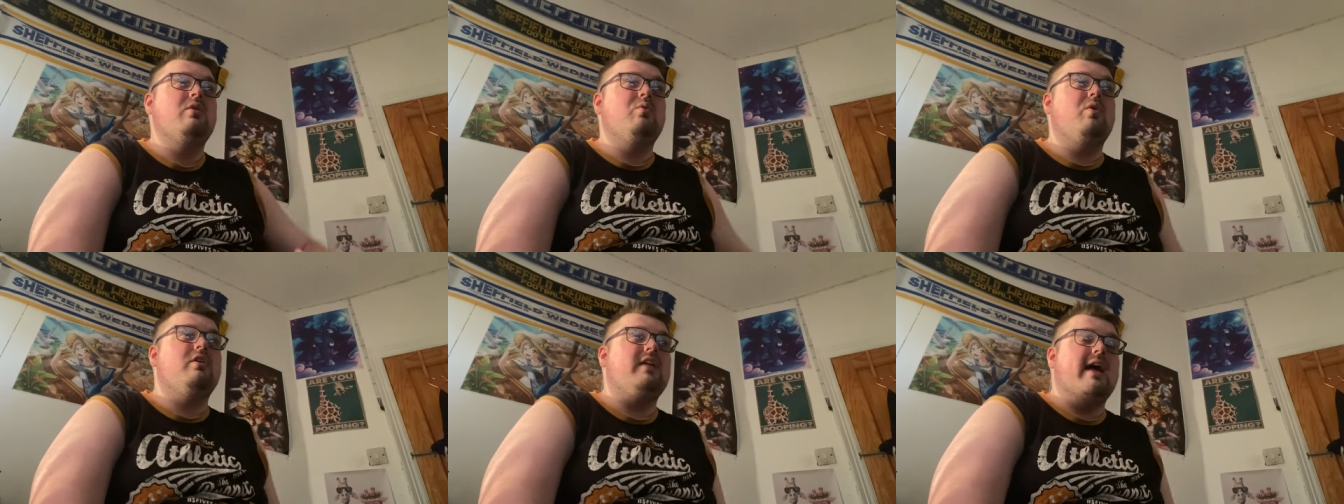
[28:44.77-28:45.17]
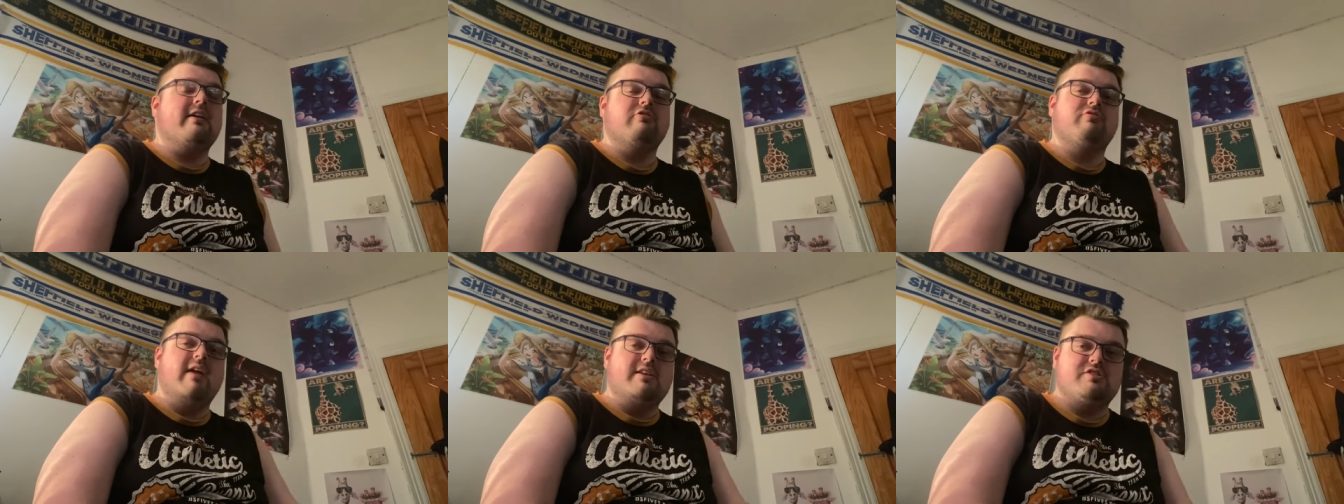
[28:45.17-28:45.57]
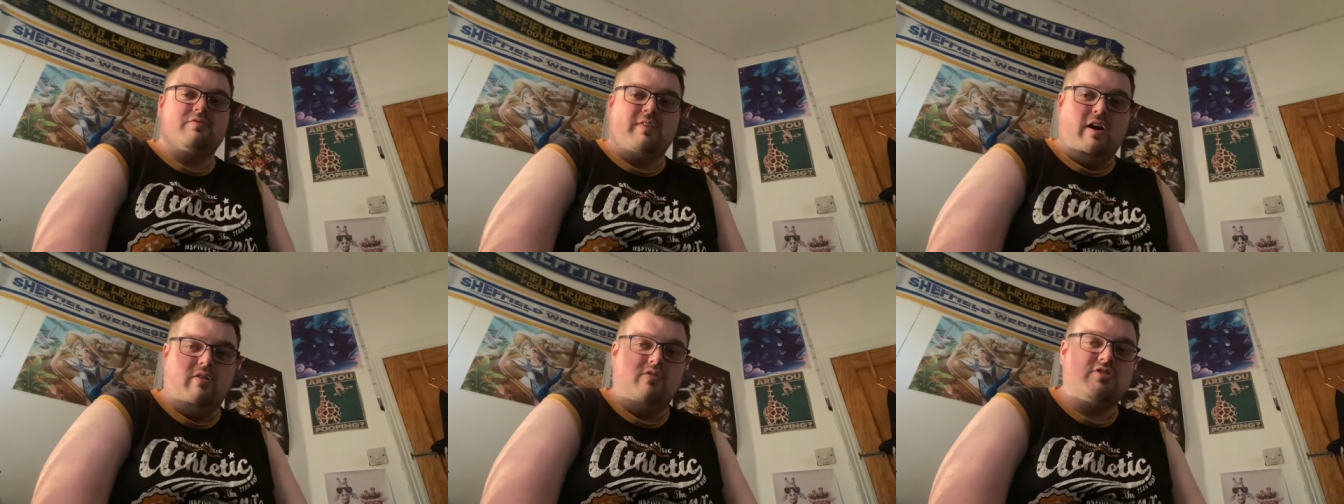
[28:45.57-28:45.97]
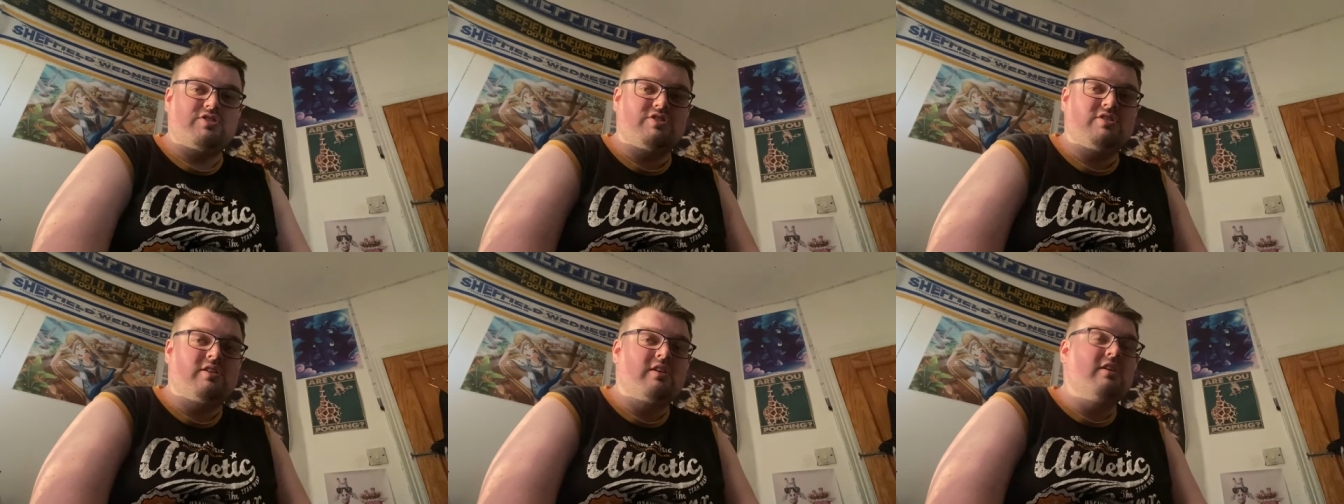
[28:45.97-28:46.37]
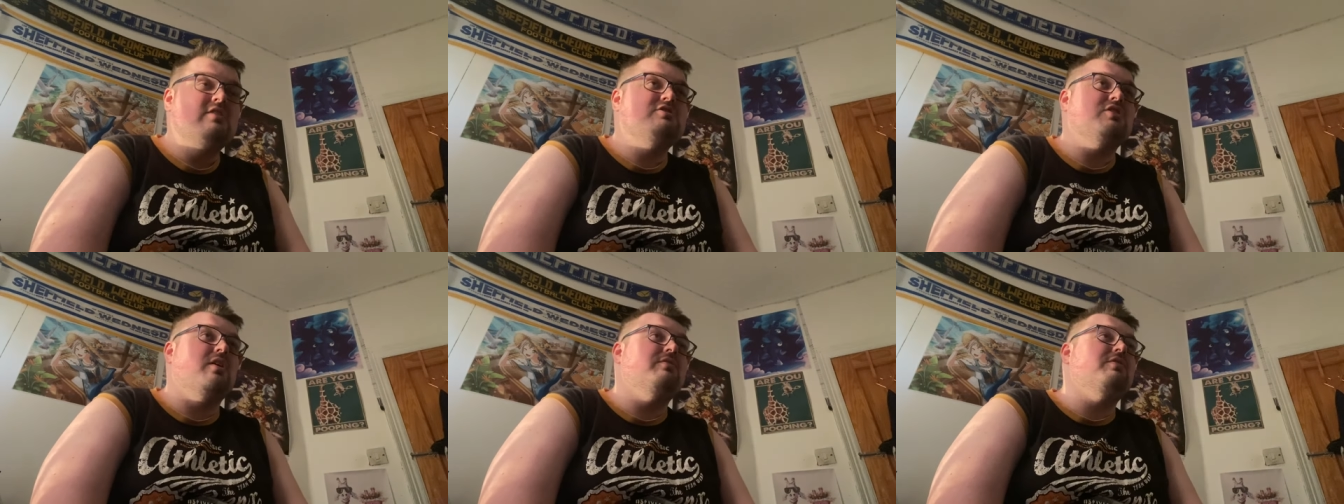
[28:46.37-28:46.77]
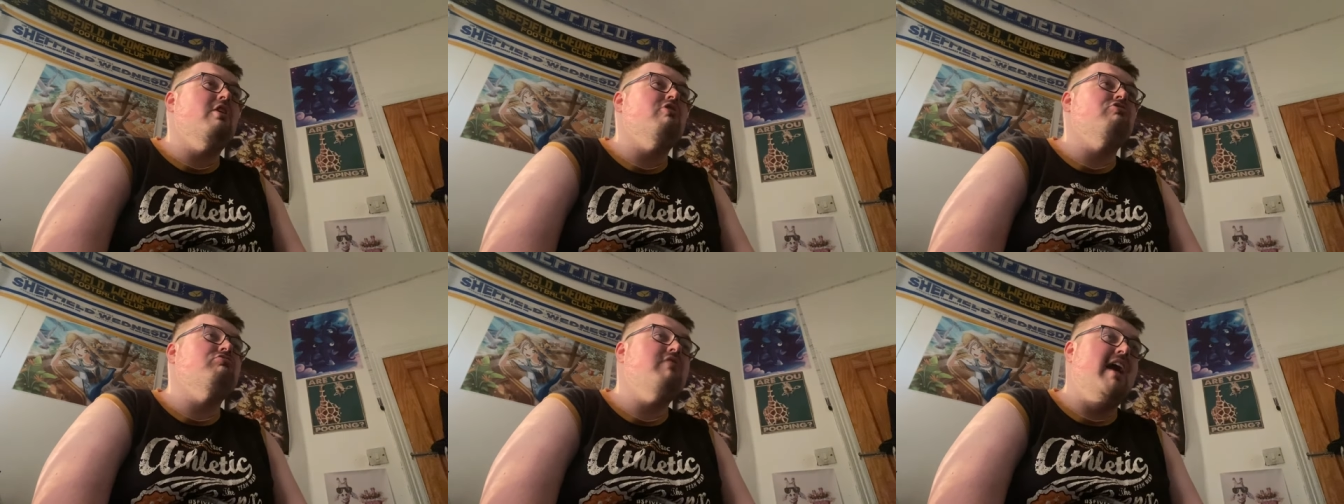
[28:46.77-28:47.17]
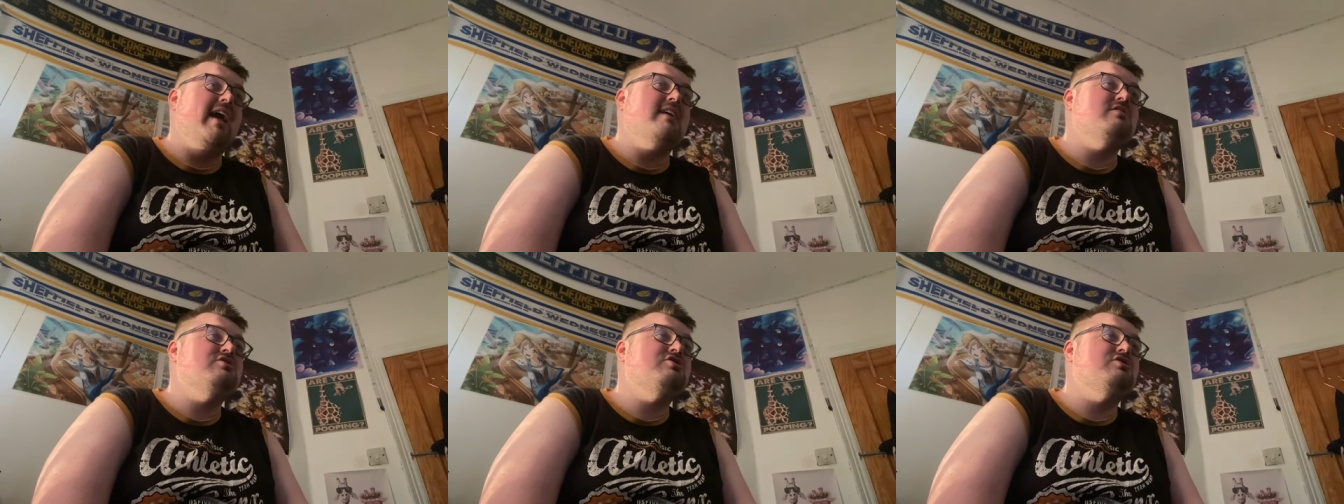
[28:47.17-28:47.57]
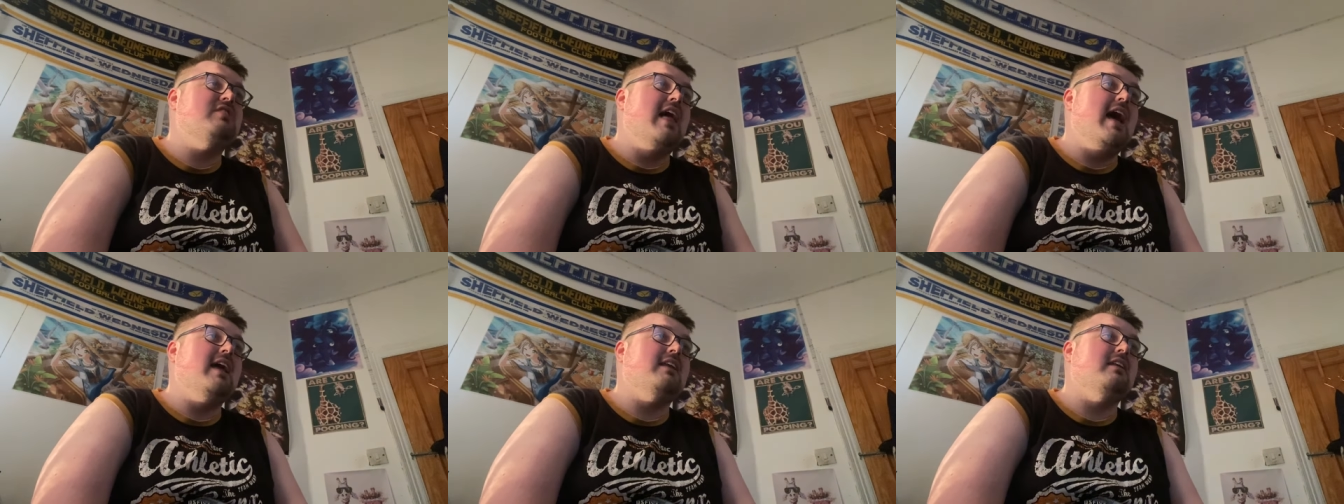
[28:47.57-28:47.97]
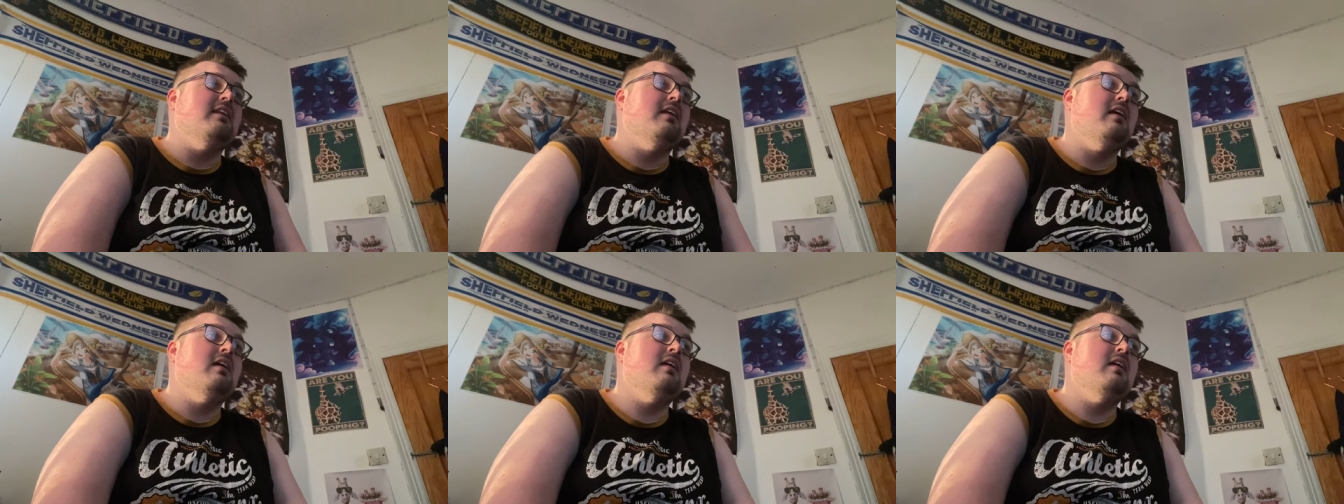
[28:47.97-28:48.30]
were like rich folks. So if you're rich, then